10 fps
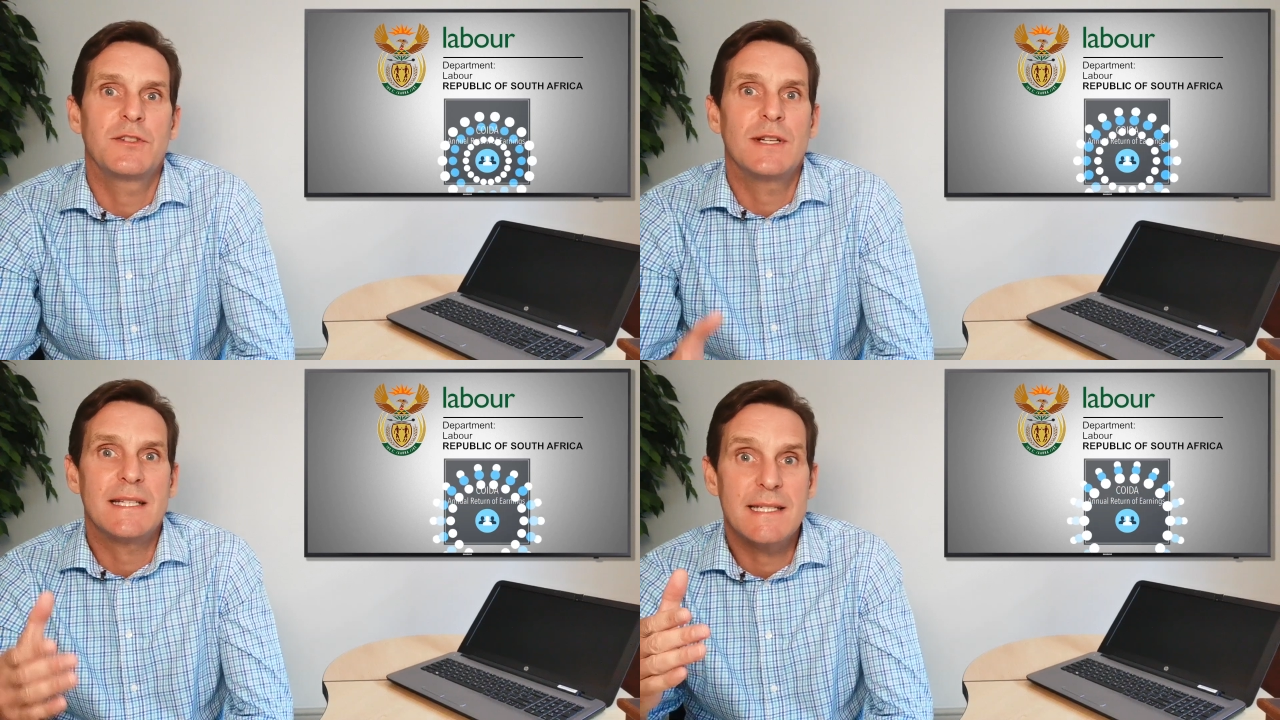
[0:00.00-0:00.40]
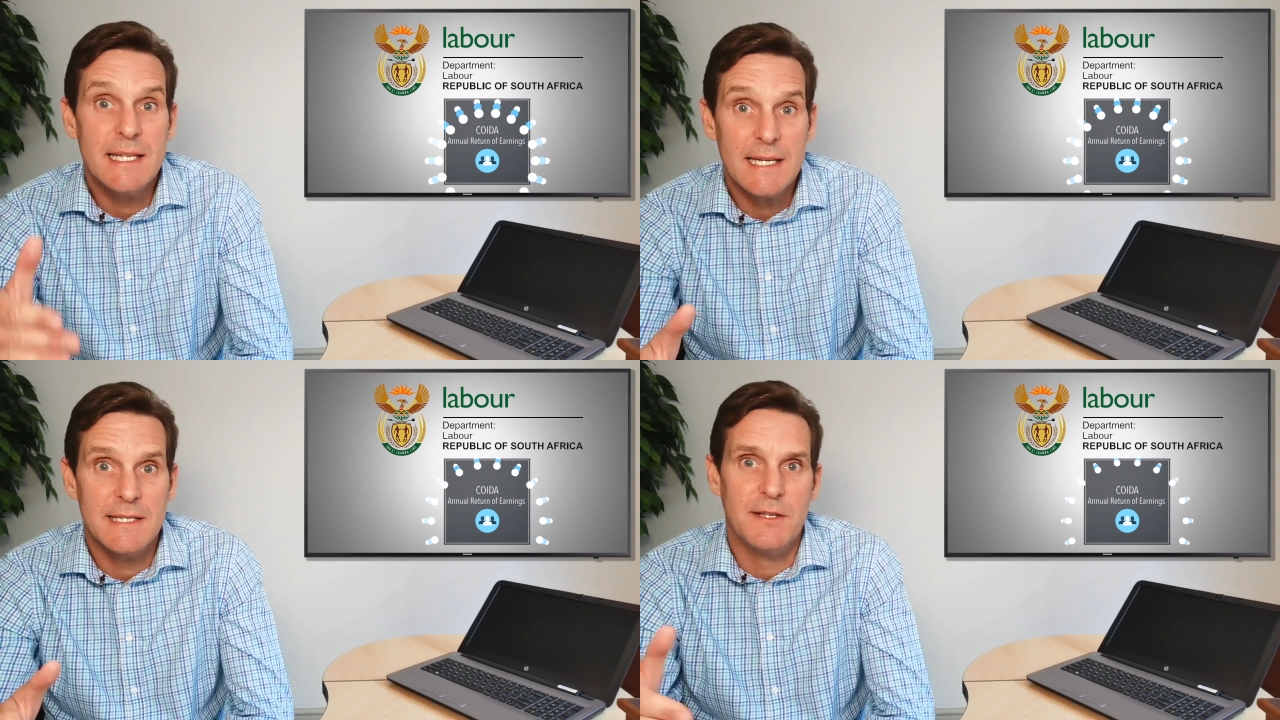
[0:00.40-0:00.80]
to
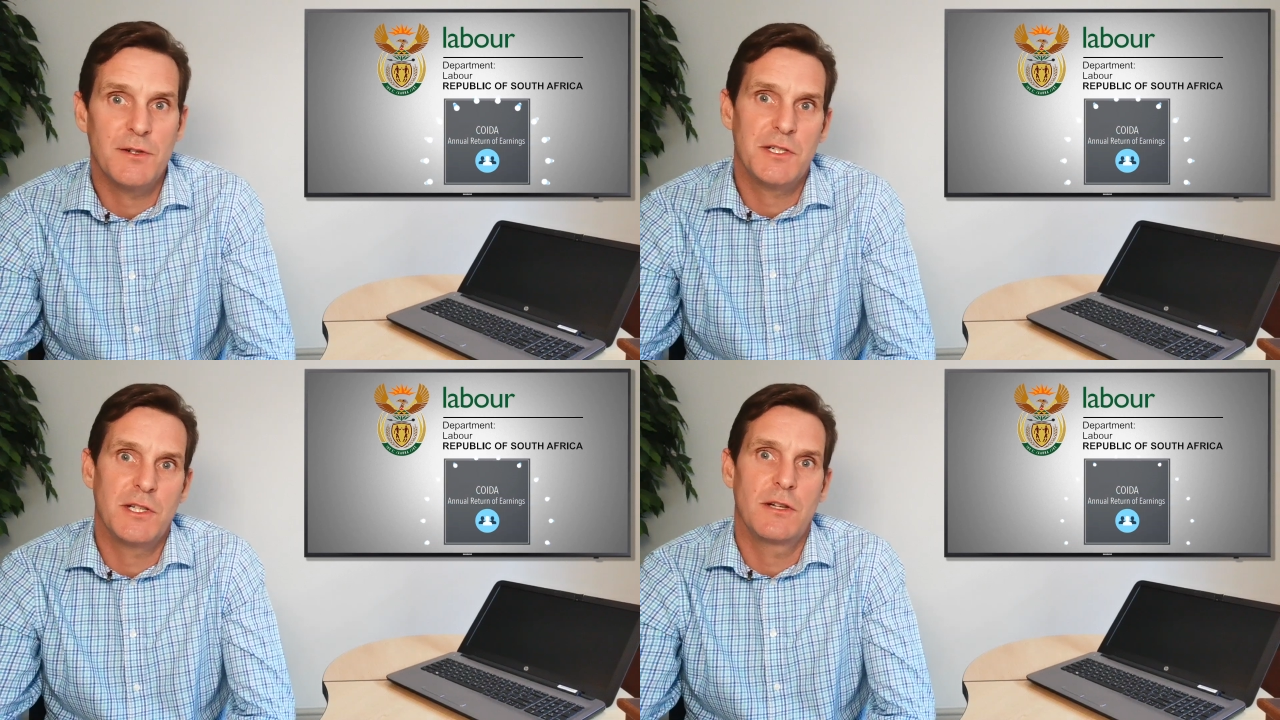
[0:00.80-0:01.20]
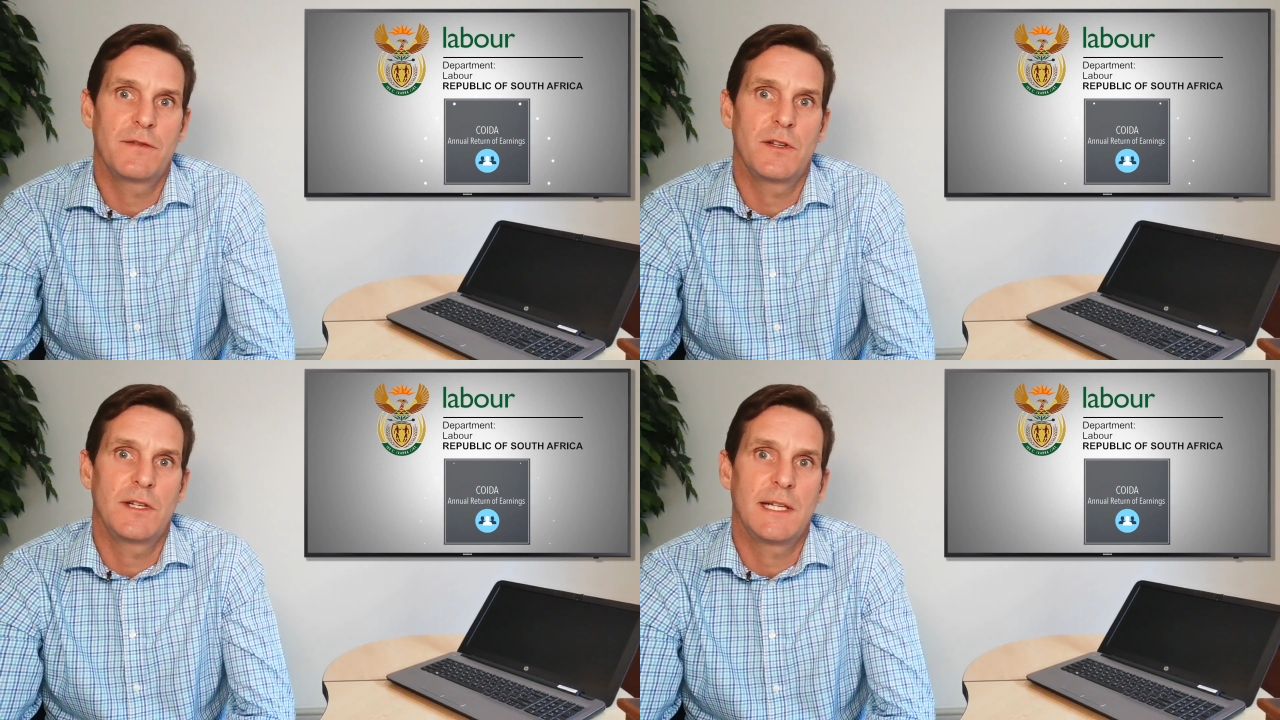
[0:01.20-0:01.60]
assess the return of
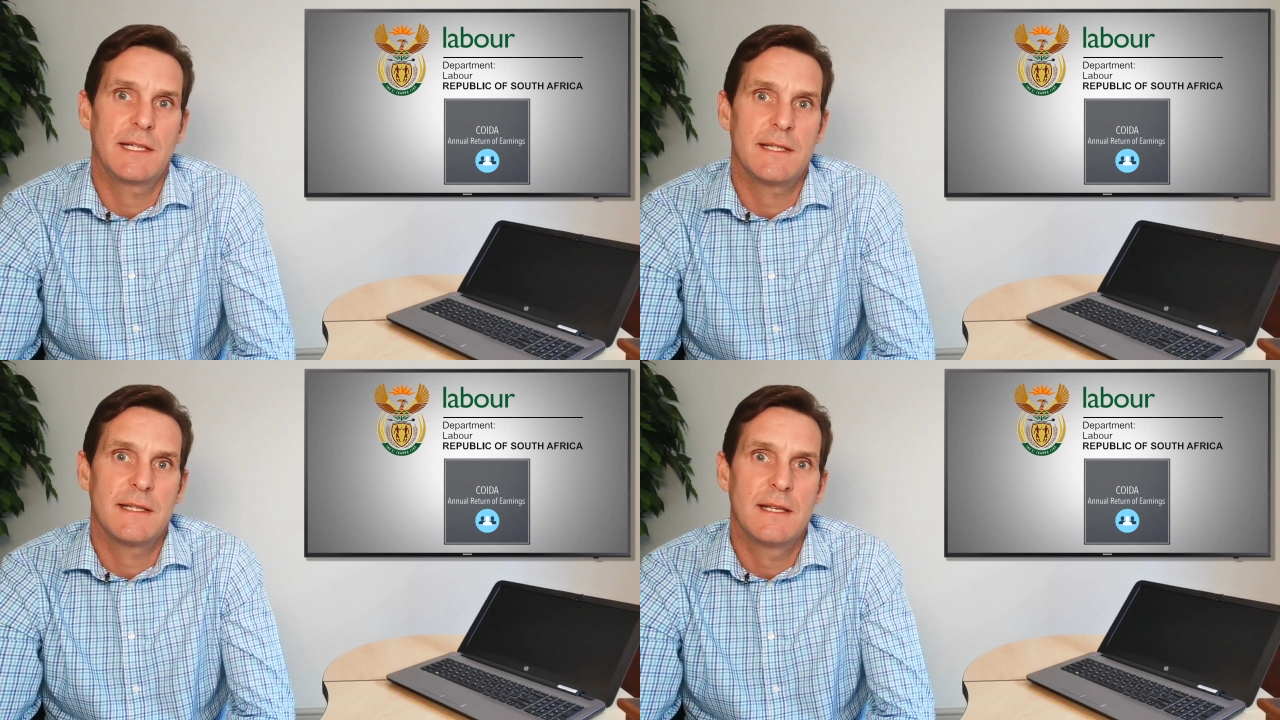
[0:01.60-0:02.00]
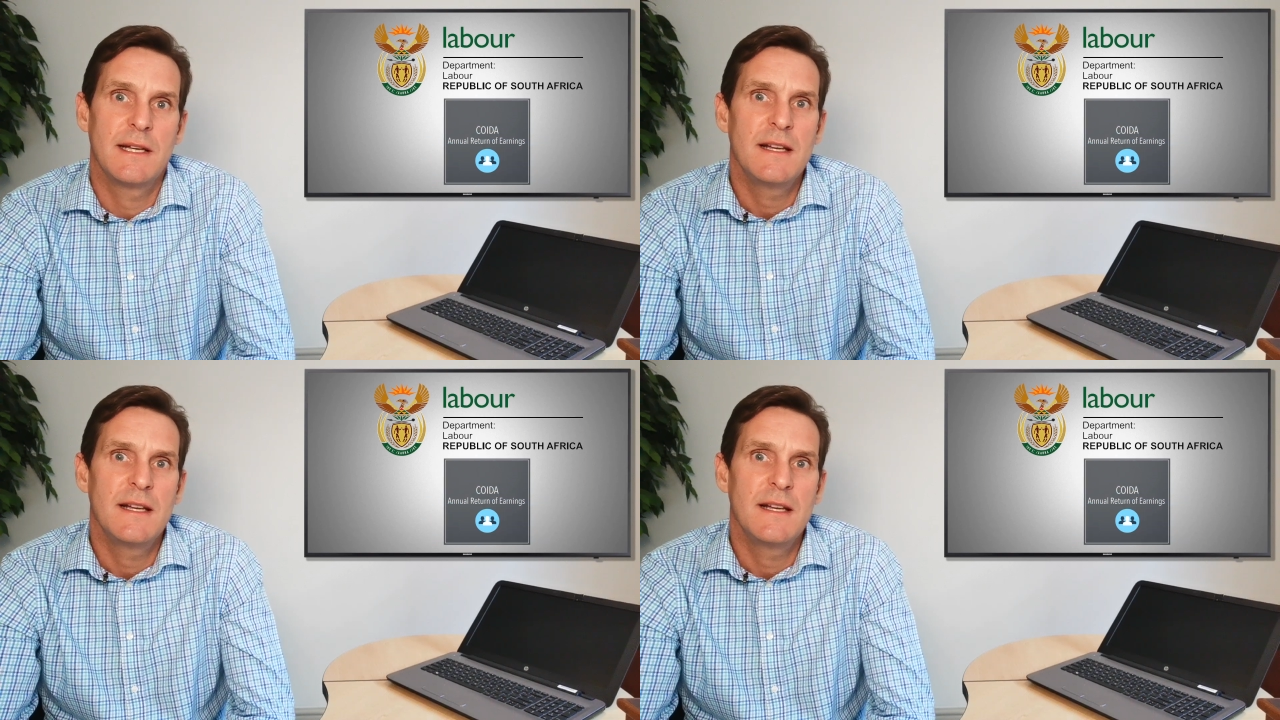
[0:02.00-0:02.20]
earnings.